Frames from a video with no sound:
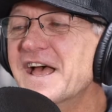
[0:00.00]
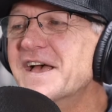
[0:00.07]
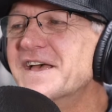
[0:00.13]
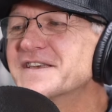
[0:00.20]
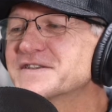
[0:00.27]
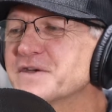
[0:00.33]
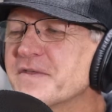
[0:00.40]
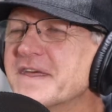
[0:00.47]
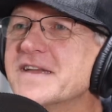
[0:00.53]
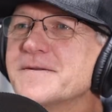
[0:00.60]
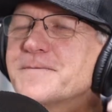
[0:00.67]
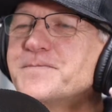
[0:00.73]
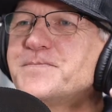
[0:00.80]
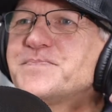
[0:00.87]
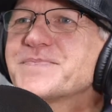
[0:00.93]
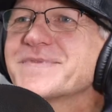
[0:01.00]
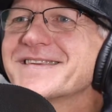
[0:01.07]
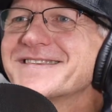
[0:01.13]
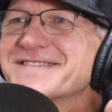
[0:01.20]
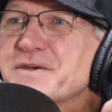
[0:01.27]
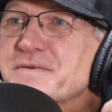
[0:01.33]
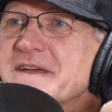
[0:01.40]
So
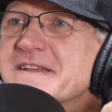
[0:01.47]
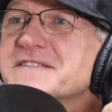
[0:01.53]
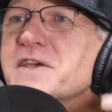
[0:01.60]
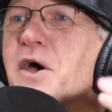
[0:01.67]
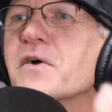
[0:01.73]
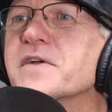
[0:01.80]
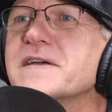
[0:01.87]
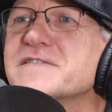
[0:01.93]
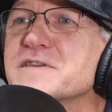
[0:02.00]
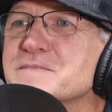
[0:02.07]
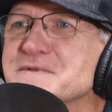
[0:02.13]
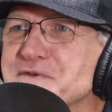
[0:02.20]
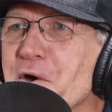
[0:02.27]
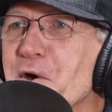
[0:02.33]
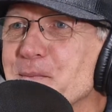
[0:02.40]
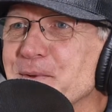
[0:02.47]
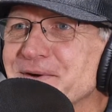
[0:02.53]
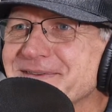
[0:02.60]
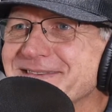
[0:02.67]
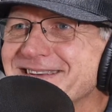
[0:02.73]
then Saul gives him his armor.